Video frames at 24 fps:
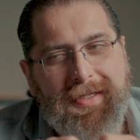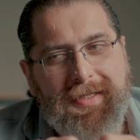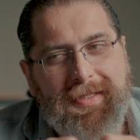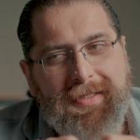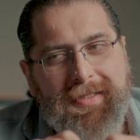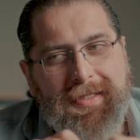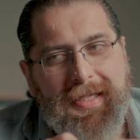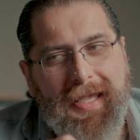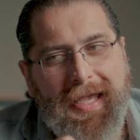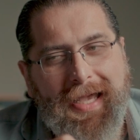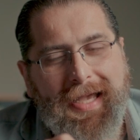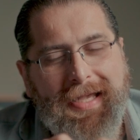
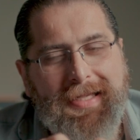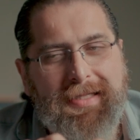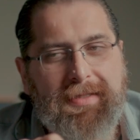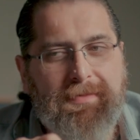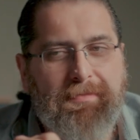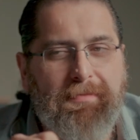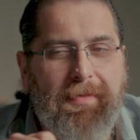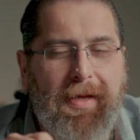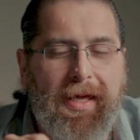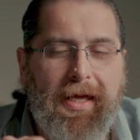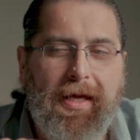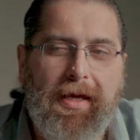is as
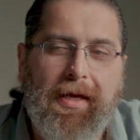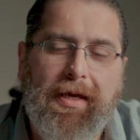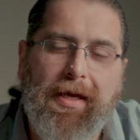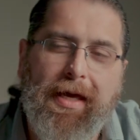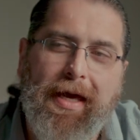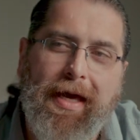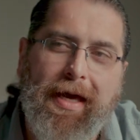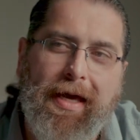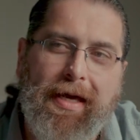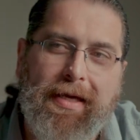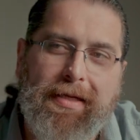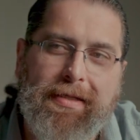big
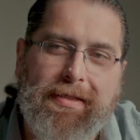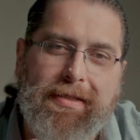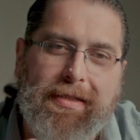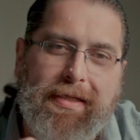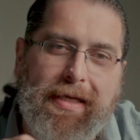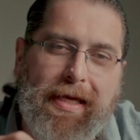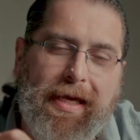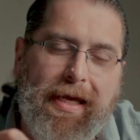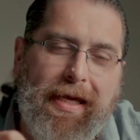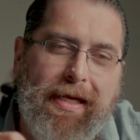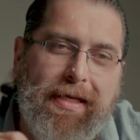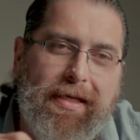as
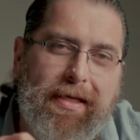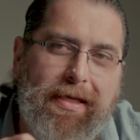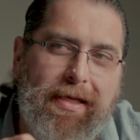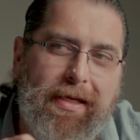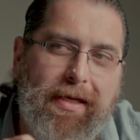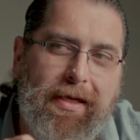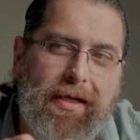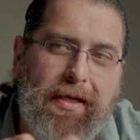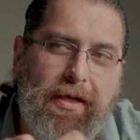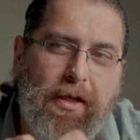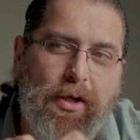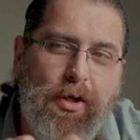
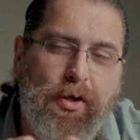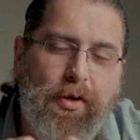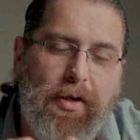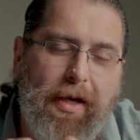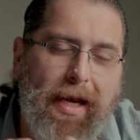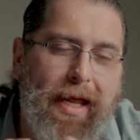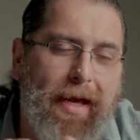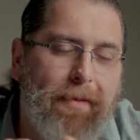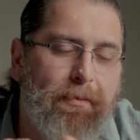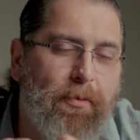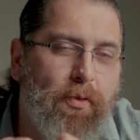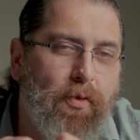any
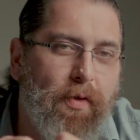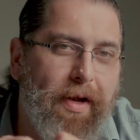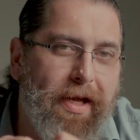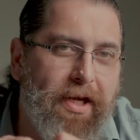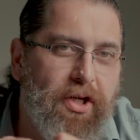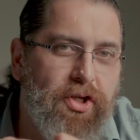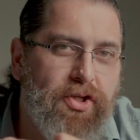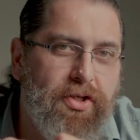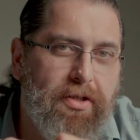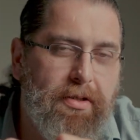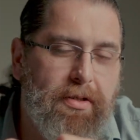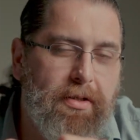
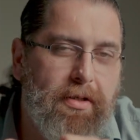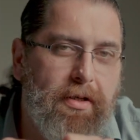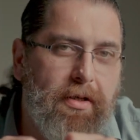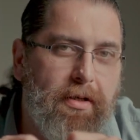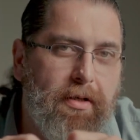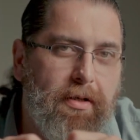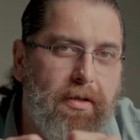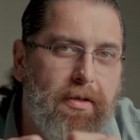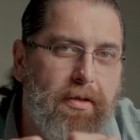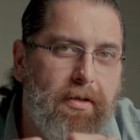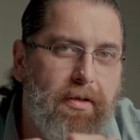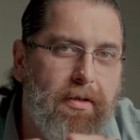collaboration
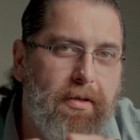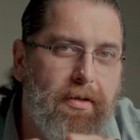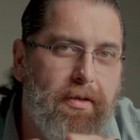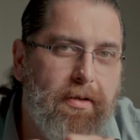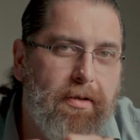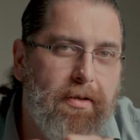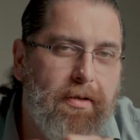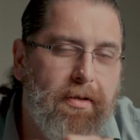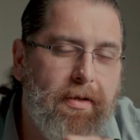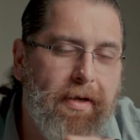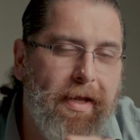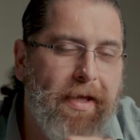
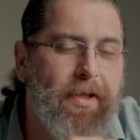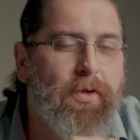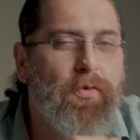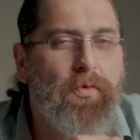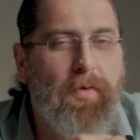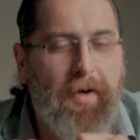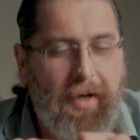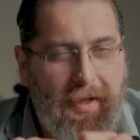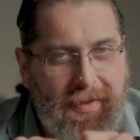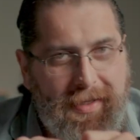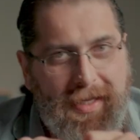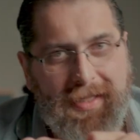
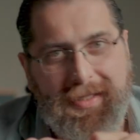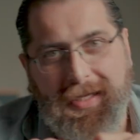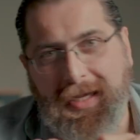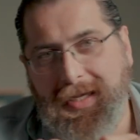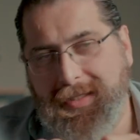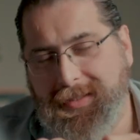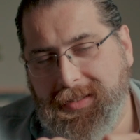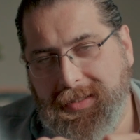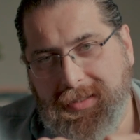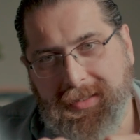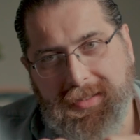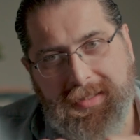network that
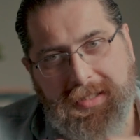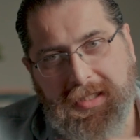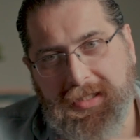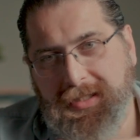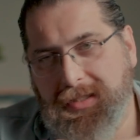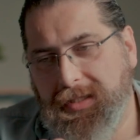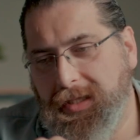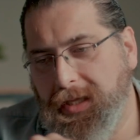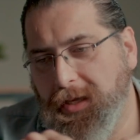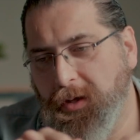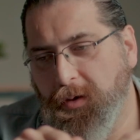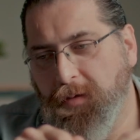exists.
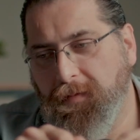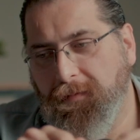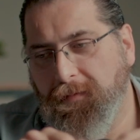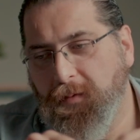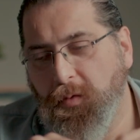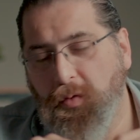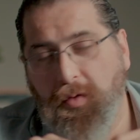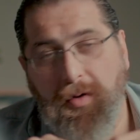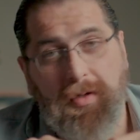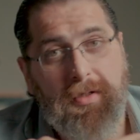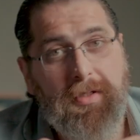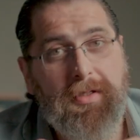Just think of
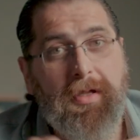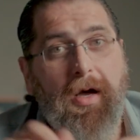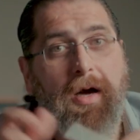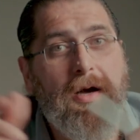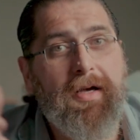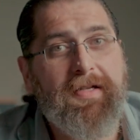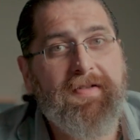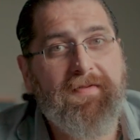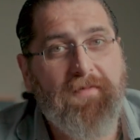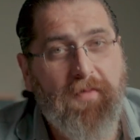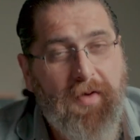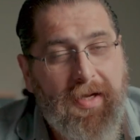Google
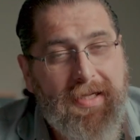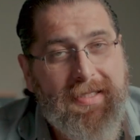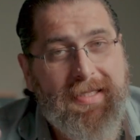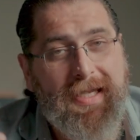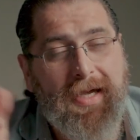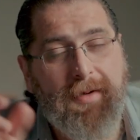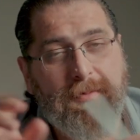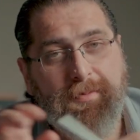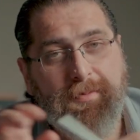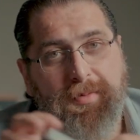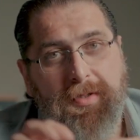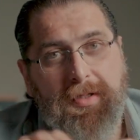Docs, for
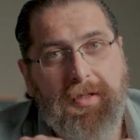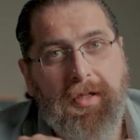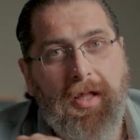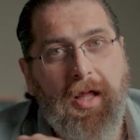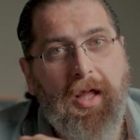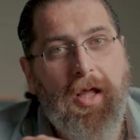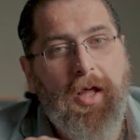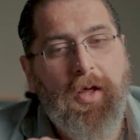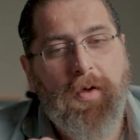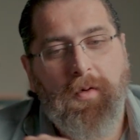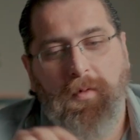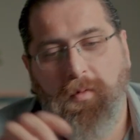example,
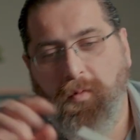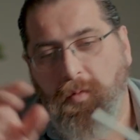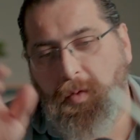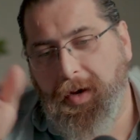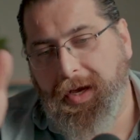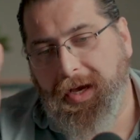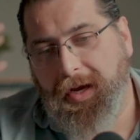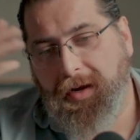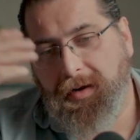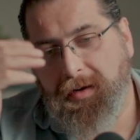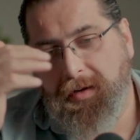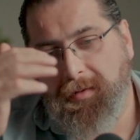
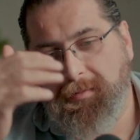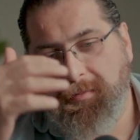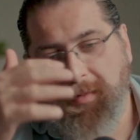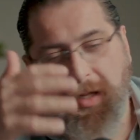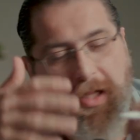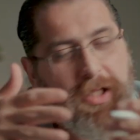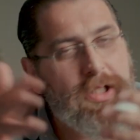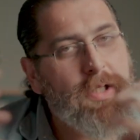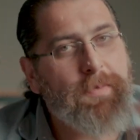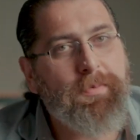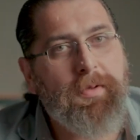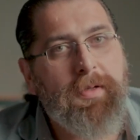where
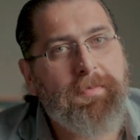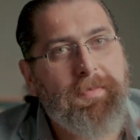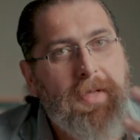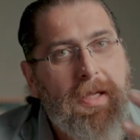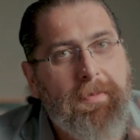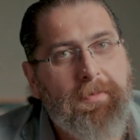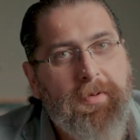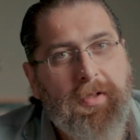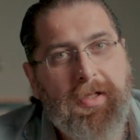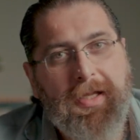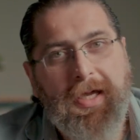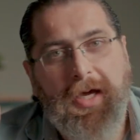multiple
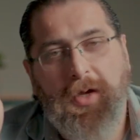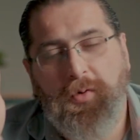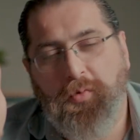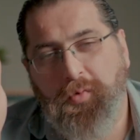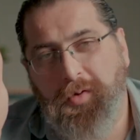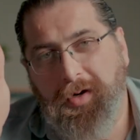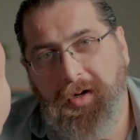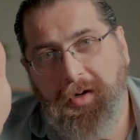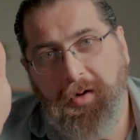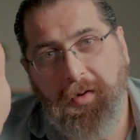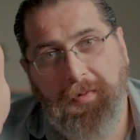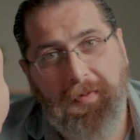people can
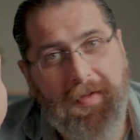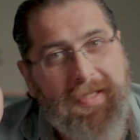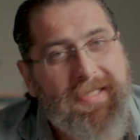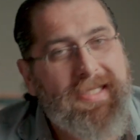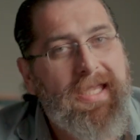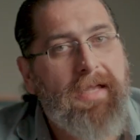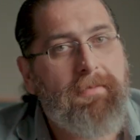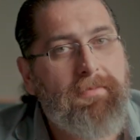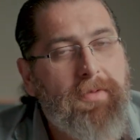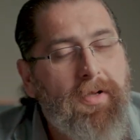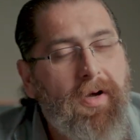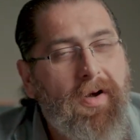work on the
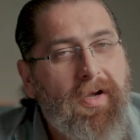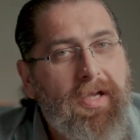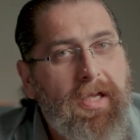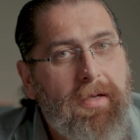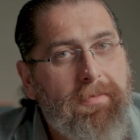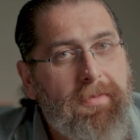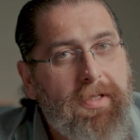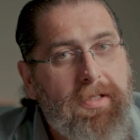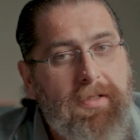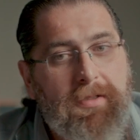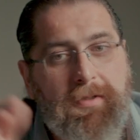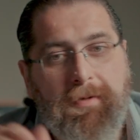same
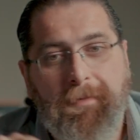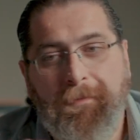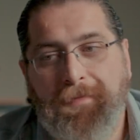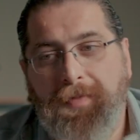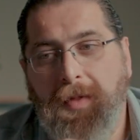document.